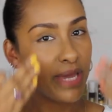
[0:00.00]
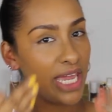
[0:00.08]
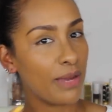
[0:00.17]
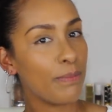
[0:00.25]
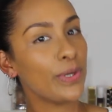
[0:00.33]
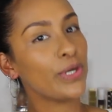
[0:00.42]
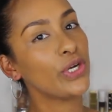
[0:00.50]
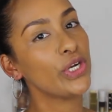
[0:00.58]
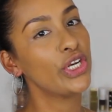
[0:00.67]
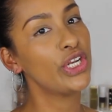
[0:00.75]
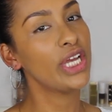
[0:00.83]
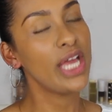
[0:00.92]

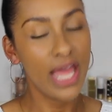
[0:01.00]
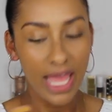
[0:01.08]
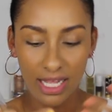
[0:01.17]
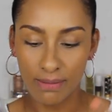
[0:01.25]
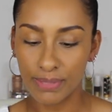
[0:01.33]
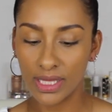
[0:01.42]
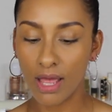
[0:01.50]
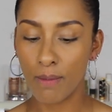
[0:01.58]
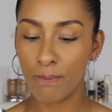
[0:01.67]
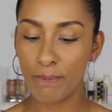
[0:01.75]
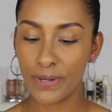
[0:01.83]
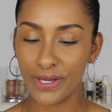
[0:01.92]
pampered and
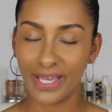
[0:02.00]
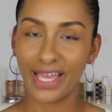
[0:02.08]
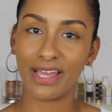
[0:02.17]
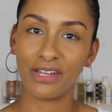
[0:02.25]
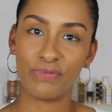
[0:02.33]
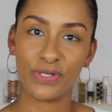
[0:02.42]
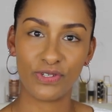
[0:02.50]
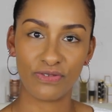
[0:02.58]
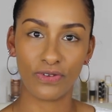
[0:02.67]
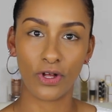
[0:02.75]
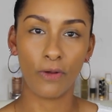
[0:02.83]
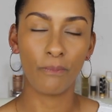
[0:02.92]
plump and
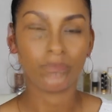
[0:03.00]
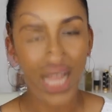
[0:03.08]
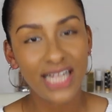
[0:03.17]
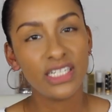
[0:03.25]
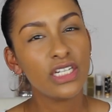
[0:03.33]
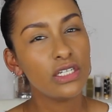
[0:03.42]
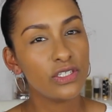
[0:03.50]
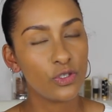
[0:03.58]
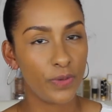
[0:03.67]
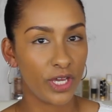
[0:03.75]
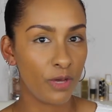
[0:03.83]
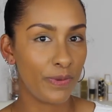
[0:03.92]
beautiful. I did
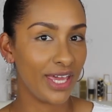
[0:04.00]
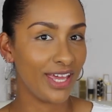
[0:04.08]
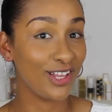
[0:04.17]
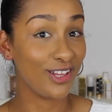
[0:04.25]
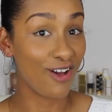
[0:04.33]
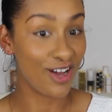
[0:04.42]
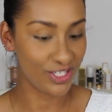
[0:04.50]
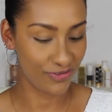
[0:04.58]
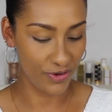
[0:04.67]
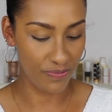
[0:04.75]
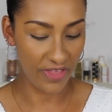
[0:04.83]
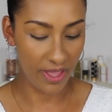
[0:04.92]
also pick up a gloss
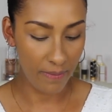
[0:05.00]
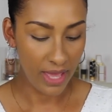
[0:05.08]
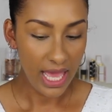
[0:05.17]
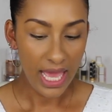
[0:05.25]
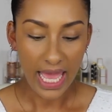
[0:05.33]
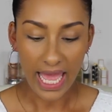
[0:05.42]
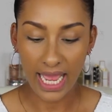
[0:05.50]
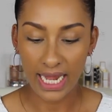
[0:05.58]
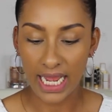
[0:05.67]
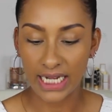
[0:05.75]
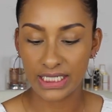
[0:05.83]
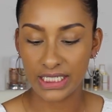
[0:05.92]
from them,
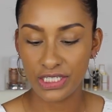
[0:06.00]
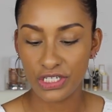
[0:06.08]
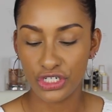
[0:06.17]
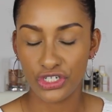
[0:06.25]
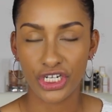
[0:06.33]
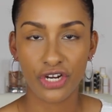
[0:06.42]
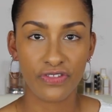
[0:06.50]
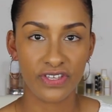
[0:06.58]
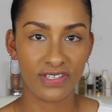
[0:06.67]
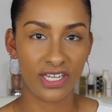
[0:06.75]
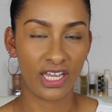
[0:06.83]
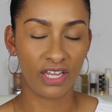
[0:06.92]
and I did share
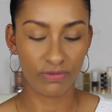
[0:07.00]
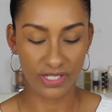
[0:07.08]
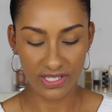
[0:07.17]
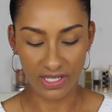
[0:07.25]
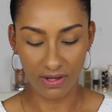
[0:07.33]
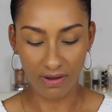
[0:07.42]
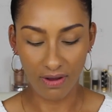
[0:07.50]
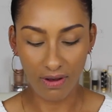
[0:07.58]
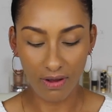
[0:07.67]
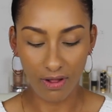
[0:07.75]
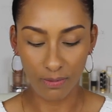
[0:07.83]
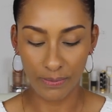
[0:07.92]
this in a recent
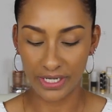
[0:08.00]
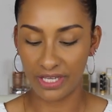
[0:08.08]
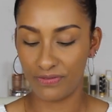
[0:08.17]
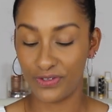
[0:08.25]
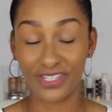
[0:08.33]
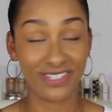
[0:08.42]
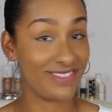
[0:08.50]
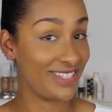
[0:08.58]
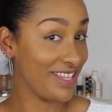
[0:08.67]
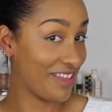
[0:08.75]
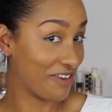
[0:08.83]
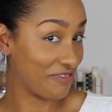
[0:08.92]
haul, but if you didn't
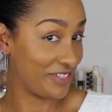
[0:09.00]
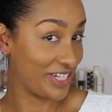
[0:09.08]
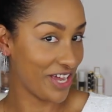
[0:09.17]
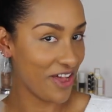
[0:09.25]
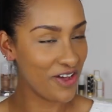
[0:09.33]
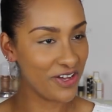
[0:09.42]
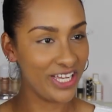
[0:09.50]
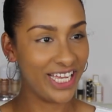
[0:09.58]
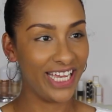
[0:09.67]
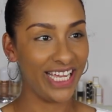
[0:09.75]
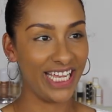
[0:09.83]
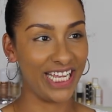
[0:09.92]
see that video,
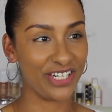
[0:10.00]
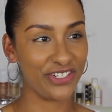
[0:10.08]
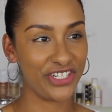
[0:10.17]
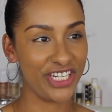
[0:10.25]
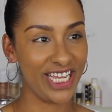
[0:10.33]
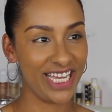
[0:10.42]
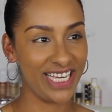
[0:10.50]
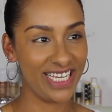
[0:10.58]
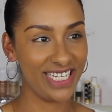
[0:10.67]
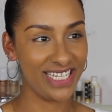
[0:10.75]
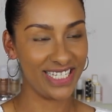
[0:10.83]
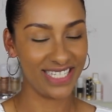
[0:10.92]
here she
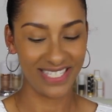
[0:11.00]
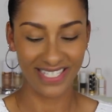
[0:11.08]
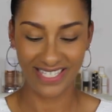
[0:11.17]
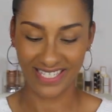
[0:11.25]
is.